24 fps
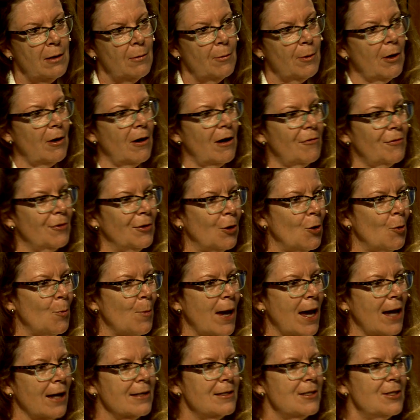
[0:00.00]
We often go
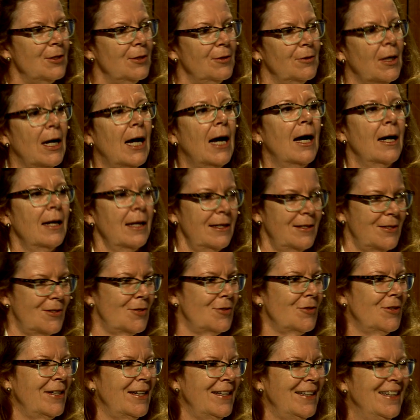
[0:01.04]
back to
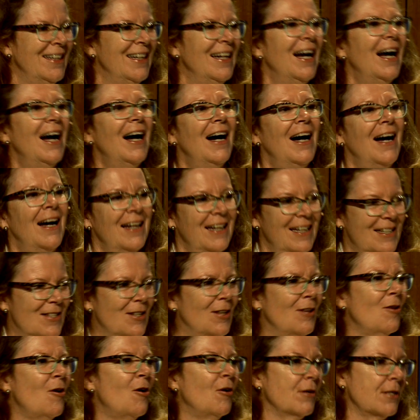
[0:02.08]
history. It's a
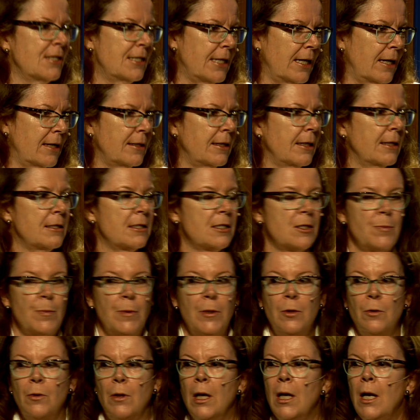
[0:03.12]
long-standing
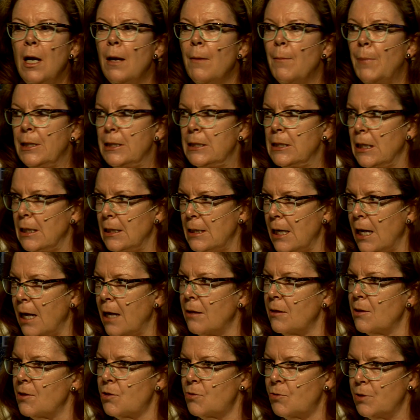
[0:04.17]
dispute. Yeah. But today,
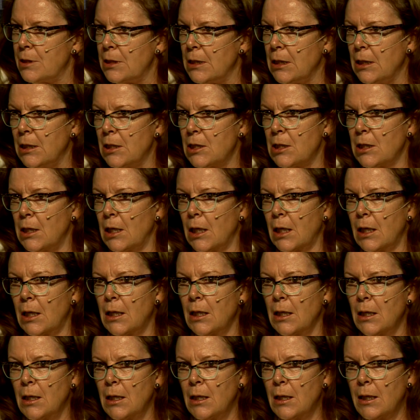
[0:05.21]
the
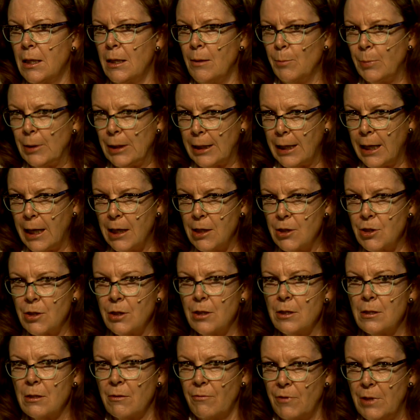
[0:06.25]
strategic
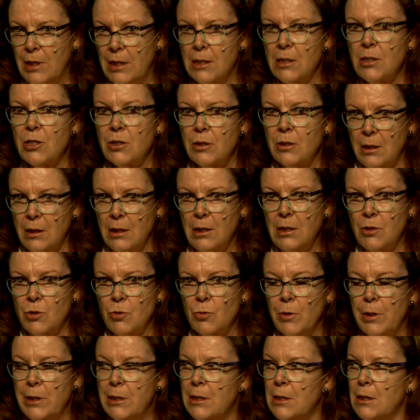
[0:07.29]
implications of these
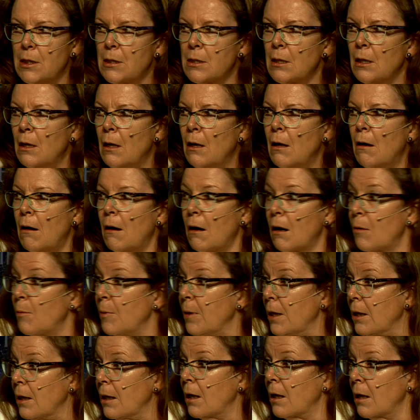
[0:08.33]
choices are
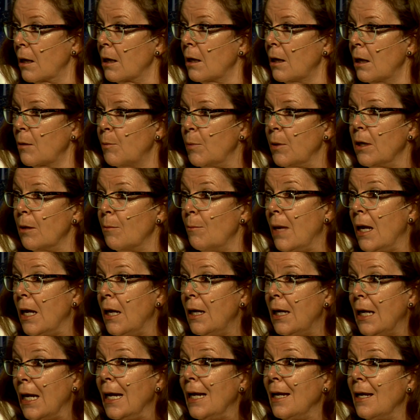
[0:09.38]
being
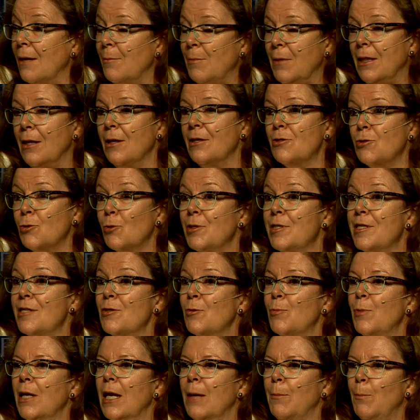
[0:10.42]
made. I mean, these choices are
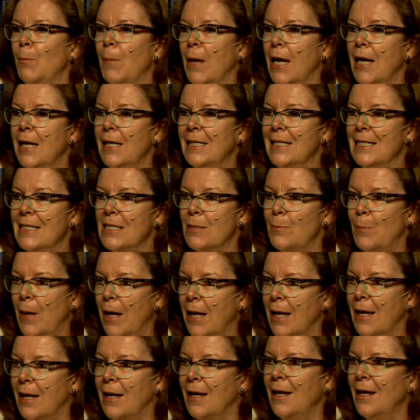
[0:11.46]
being made
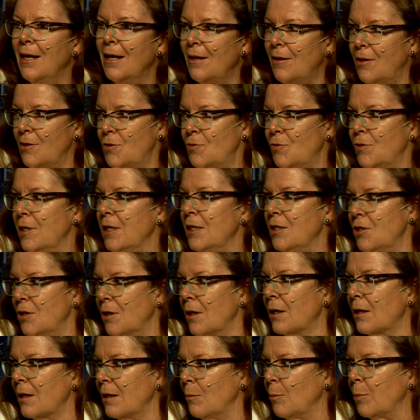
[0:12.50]
despite the
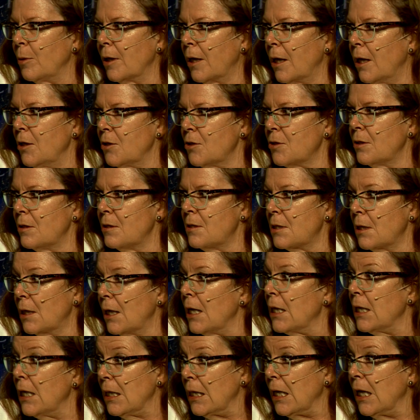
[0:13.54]
strategic implications. And I
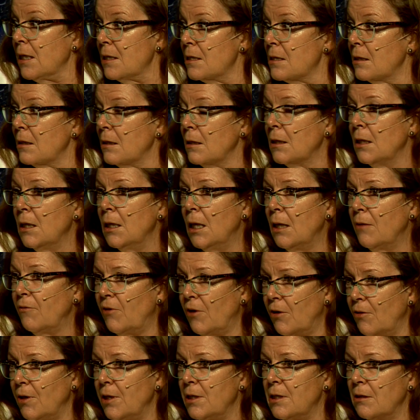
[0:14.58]
think that's a
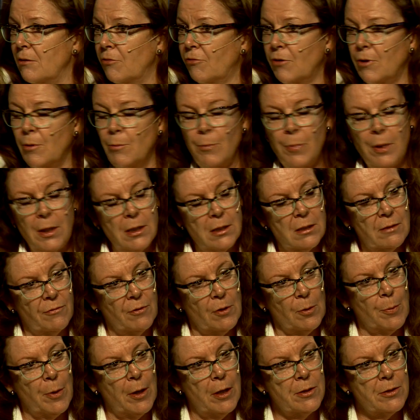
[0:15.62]
very different piece of
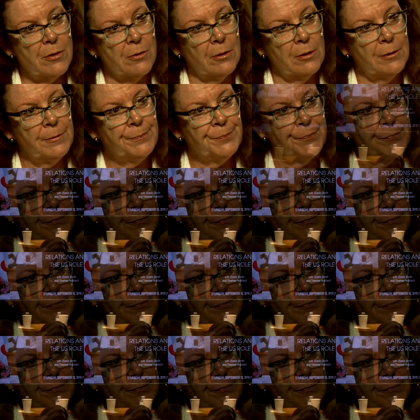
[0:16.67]
the puzzle.